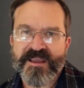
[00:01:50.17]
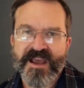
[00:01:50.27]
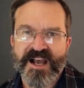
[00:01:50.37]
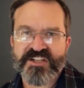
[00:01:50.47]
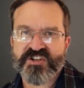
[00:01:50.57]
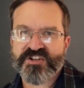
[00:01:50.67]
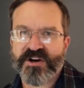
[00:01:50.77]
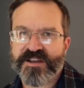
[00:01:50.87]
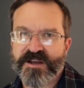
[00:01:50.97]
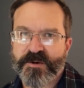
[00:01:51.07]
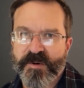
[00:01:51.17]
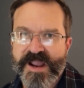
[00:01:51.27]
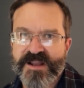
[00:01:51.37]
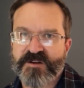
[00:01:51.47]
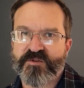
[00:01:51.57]
as you start getting
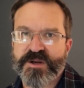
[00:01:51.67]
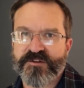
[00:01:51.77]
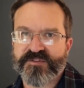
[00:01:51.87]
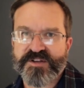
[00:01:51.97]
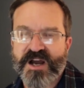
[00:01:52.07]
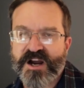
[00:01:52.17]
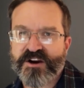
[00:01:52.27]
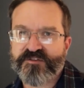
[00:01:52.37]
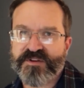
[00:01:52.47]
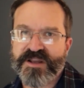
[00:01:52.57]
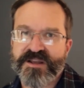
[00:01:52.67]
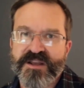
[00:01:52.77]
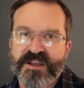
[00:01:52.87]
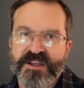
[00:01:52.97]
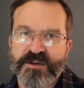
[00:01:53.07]
creative with your photography,
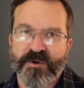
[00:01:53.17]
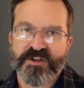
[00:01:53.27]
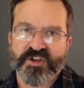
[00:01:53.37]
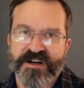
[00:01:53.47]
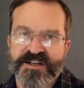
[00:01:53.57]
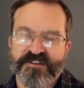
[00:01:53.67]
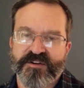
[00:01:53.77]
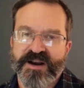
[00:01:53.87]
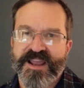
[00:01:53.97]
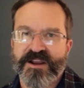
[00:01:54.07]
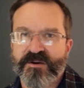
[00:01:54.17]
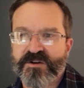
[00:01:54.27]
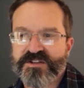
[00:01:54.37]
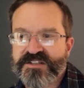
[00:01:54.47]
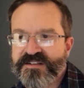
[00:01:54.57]
you want to try different
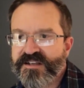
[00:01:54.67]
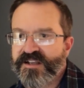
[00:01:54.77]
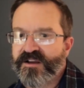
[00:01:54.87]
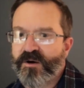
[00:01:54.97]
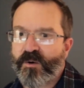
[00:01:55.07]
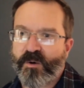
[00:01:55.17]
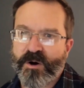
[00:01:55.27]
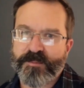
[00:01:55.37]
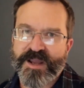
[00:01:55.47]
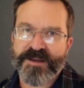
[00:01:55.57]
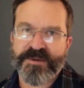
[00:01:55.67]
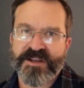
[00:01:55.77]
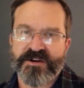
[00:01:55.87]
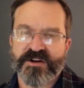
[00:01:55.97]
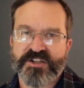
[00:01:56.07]
angles. Or maybe
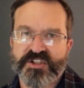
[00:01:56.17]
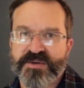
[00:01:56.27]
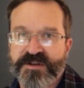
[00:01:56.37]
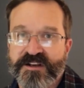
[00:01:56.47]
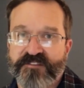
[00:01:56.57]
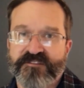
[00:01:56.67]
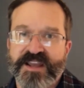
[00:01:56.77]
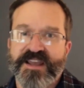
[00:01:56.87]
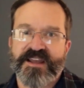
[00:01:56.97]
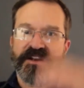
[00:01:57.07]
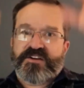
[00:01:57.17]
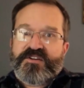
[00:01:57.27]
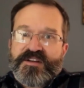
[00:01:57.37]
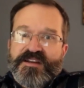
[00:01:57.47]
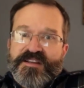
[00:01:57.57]
you're shooting an event and
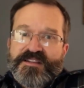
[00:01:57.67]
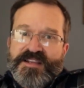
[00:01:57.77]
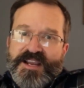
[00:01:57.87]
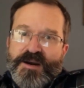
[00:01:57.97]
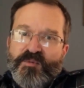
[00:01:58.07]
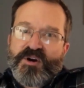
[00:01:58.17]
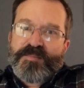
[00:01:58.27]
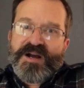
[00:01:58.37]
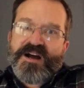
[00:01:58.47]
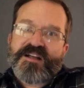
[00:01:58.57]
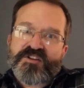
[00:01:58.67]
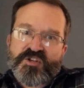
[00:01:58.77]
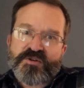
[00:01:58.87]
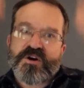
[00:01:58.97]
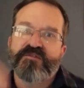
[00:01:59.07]
you got to get the camera up high to
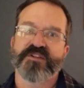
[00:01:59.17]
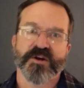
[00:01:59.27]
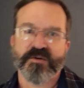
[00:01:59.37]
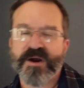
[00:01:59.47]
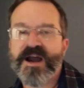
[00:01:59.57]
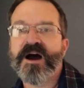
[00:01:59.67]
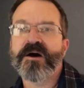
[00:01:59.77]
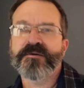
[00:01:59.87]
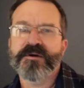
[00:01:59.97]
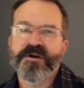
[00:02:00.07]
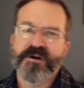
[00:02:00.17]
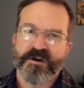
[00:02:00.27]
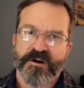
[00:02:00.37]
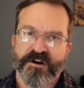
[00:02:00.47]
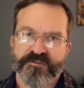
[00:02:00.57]
shoot over the crowd.
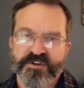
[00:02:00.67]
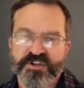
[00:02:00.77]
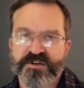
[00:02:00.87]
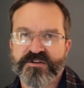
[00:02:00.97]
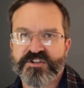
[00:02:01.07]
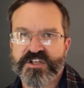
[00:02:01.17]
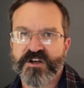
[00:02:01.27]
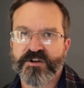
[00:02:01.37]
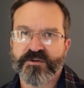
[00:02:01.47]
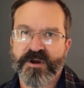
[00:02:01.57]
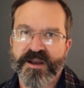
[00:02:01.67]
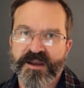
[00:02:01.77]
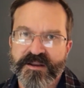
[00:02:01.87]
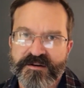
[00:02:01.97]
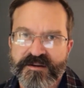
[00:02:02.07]
Or if you're shooting children,